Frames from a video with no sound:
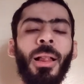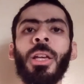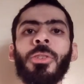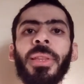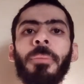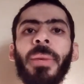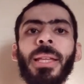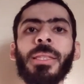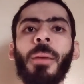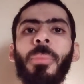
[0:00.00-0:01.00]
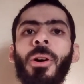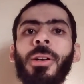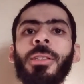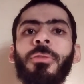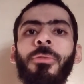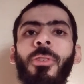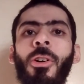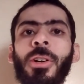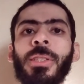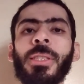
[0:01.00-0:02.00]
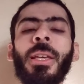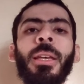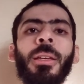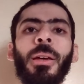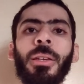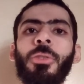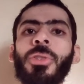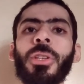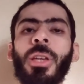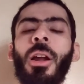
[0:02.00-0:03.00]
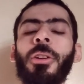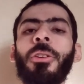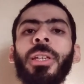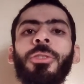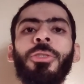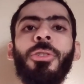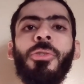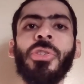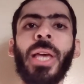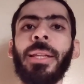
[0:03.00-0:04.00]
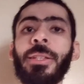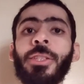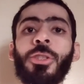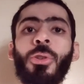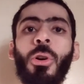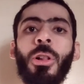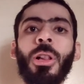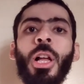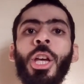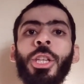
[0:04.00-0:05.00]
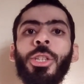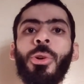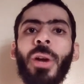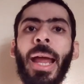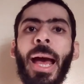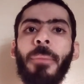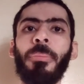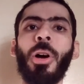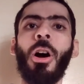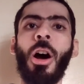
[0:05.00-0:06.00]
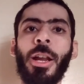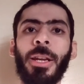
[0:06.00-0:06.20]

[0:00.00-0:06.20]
So it depends upon phones users are going to use and install your app on.